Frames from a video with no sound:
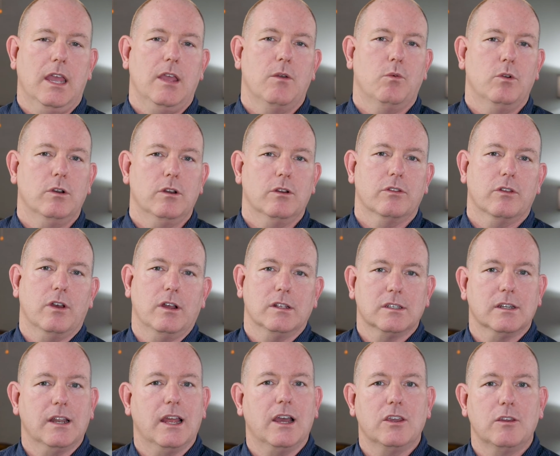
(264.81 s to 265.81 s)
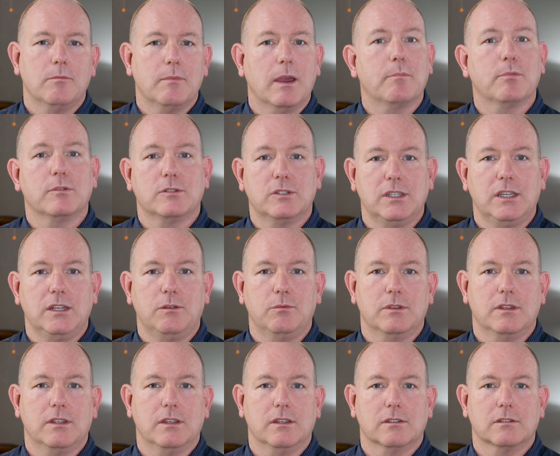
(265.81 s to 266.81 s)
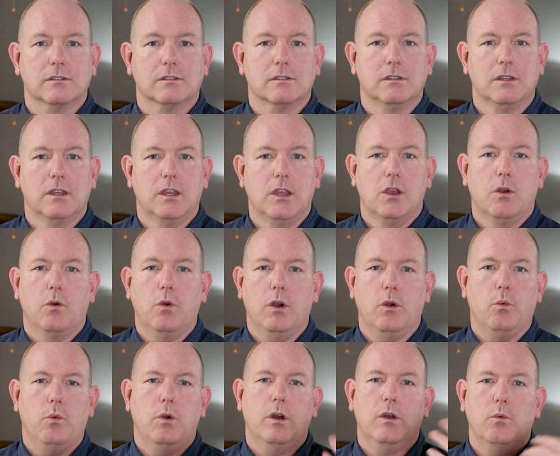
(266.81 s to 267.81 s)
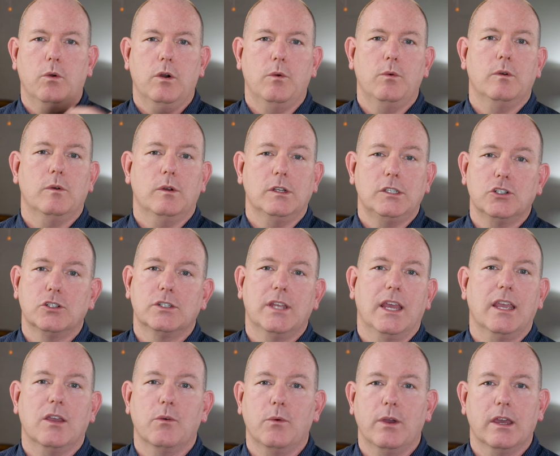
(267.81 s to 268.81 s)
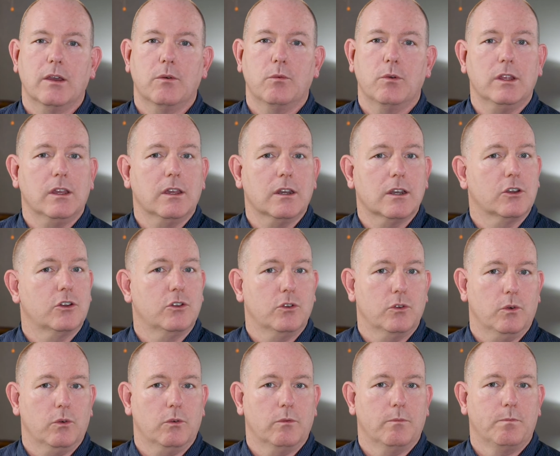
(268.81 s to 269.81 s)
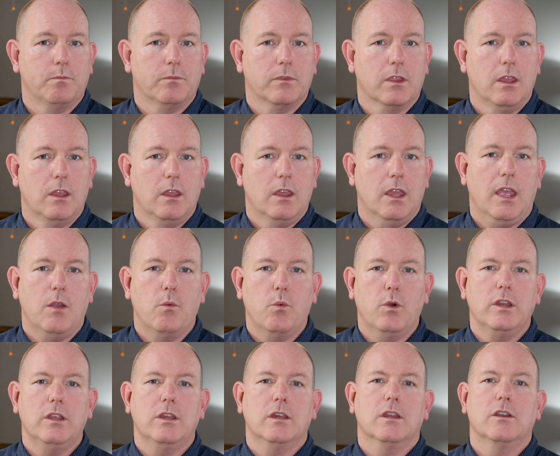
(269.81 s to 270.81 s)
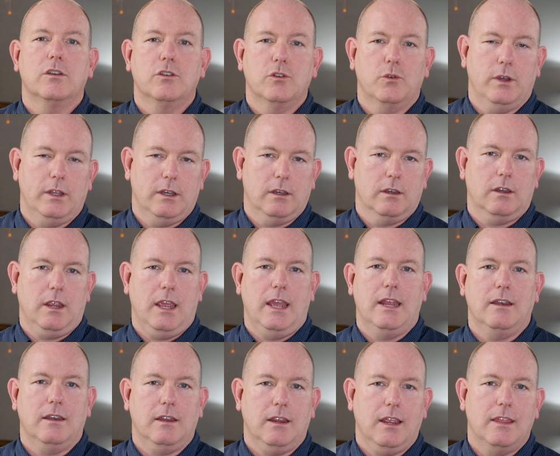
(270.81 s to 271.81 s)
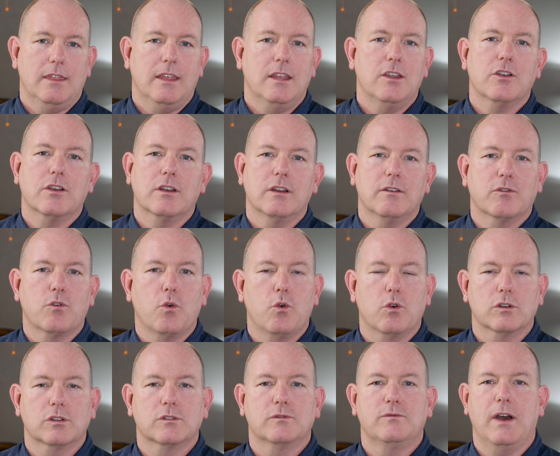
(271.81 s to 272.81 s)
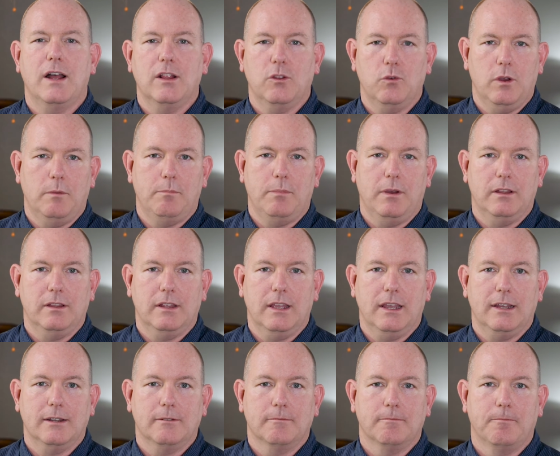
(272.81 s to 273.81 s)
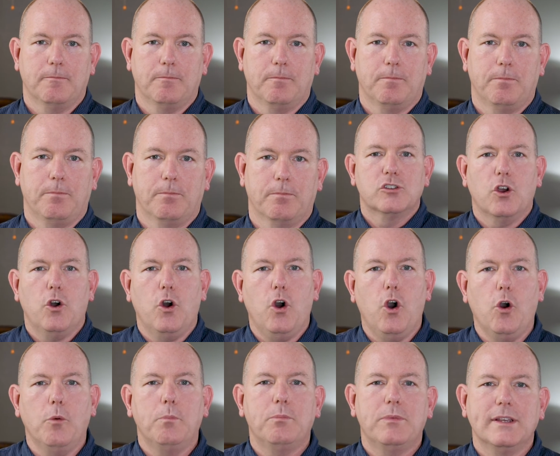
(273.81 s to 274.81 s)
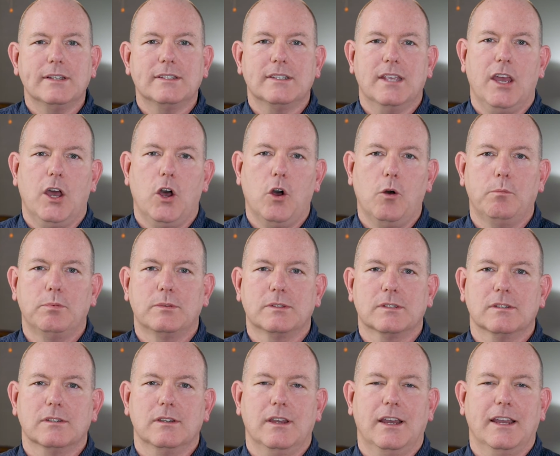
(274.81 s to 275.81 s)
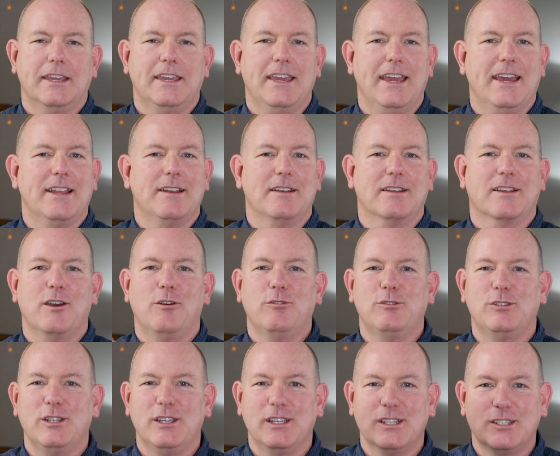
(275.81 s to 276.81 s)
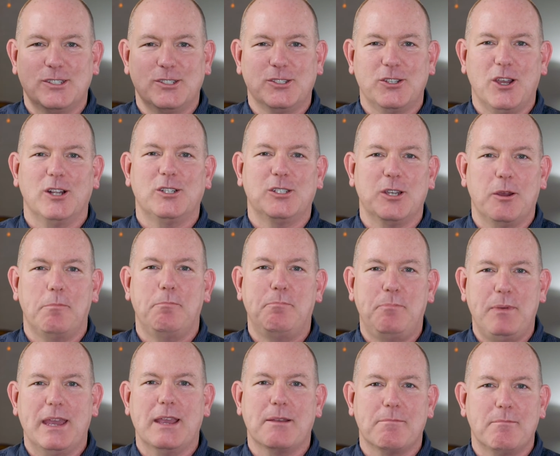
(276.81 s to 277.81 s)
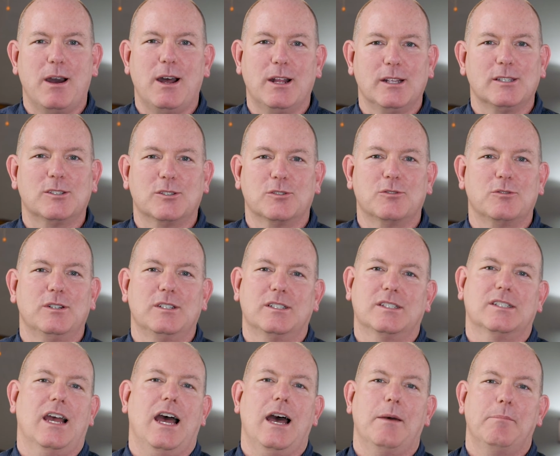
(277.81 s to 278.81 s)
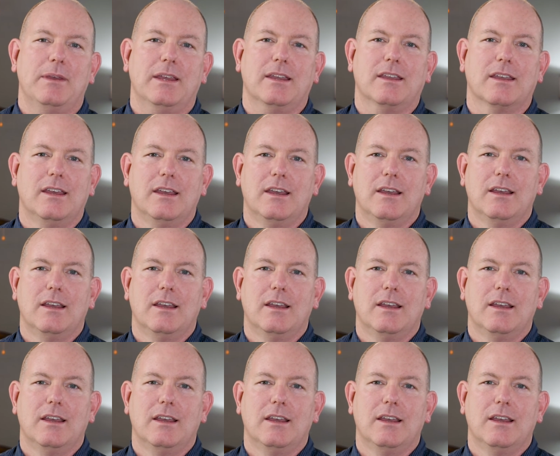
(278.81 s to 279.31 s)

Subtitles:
hey, what are your thoughts on how you might proceed with this? What's your takeaway and what are you going to do? Hey, when are you going to do it? And then you're going to, of course, follow up on that. So hope this helps. Again, coaching is such a big, monstrous topic.